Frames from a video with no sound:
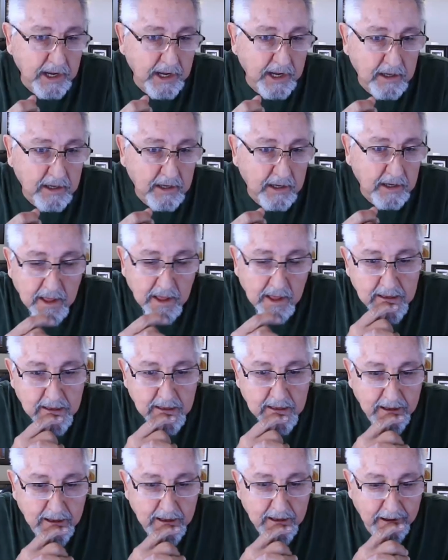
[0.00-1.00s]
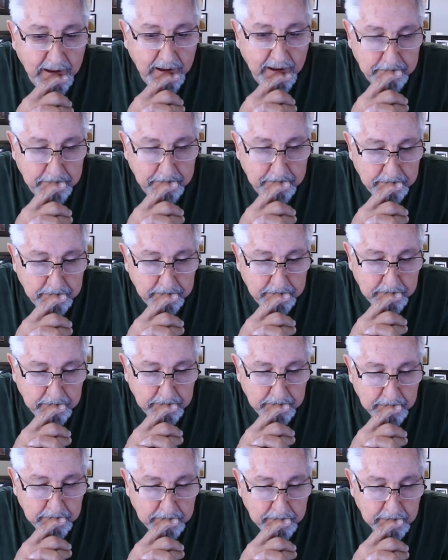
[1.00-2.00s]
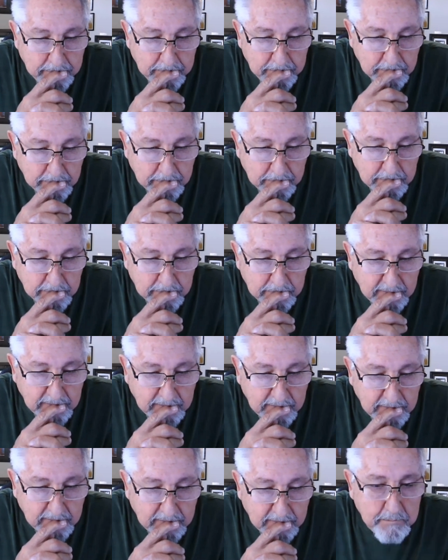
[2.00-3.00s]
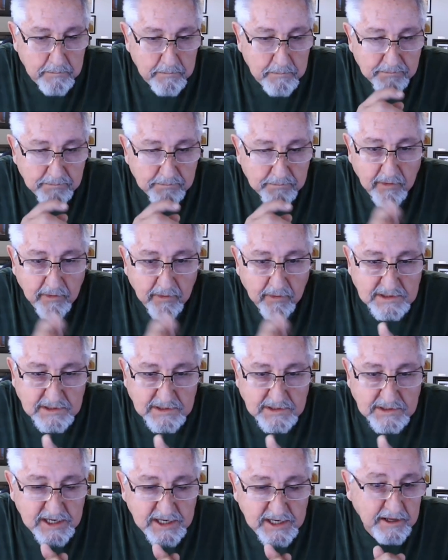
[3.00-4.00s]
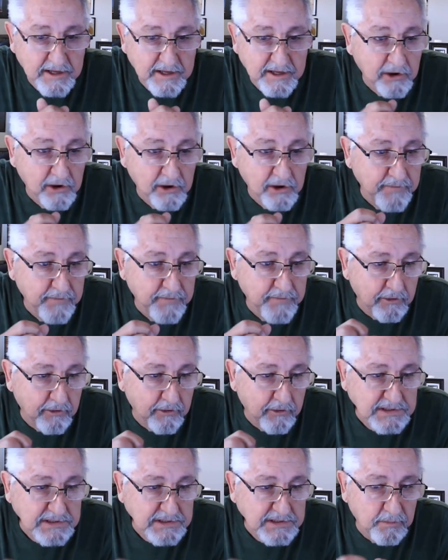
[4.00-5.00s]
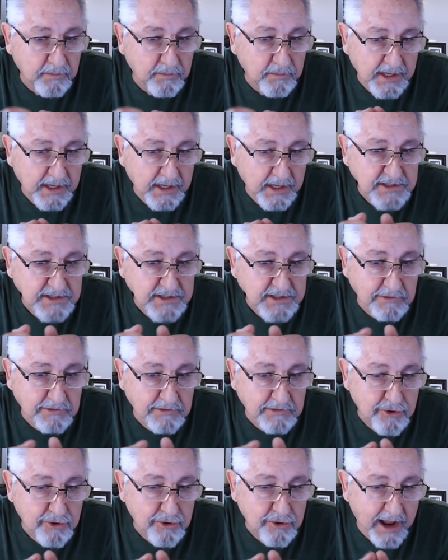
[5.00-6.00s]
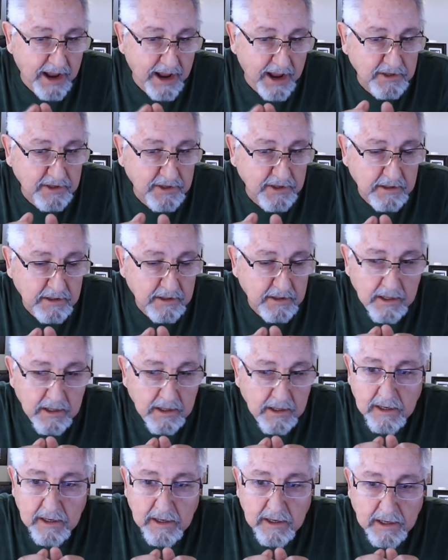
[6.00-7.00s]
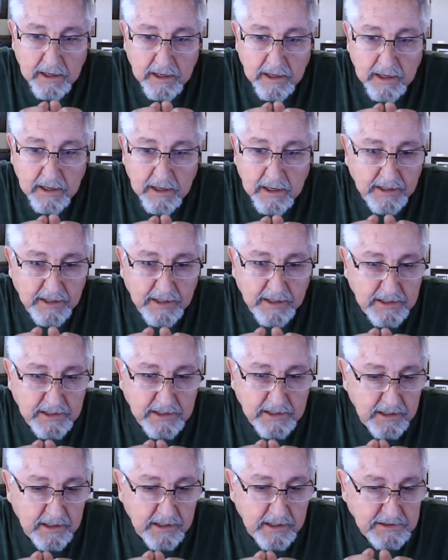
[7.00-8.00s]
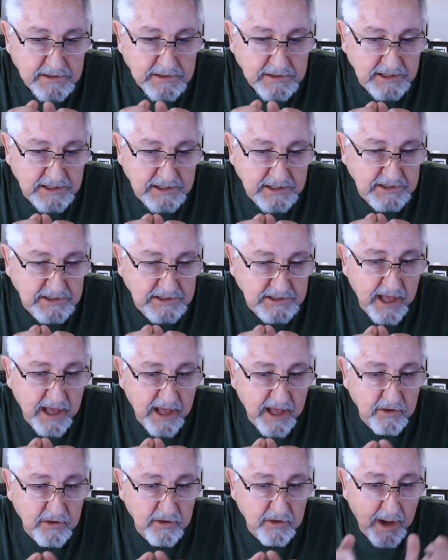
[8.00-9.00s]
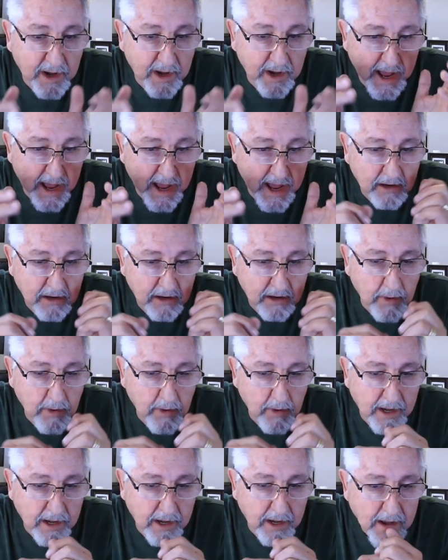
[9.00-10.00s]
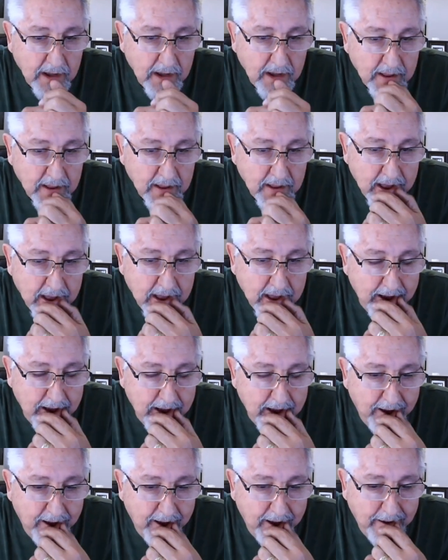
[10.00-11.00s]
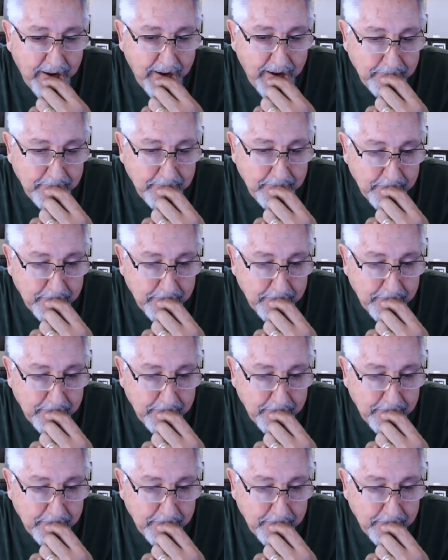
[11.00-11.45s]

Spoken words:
And I'm a member of the San Diego Veterans for Peace. I was drafted in 1967, way back when. I'm